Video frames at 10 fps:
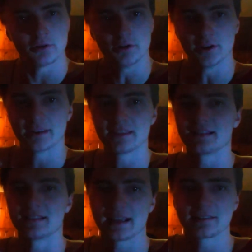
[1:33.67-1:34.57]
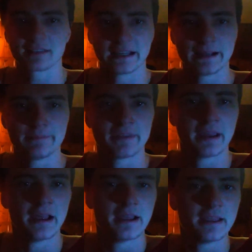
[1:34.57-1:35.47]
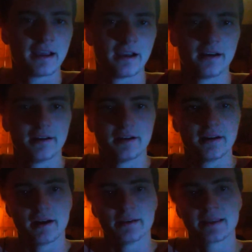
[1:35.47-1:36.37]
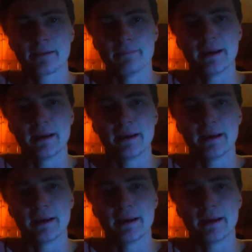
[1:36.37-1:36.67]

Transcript: You know, I think the last time I think a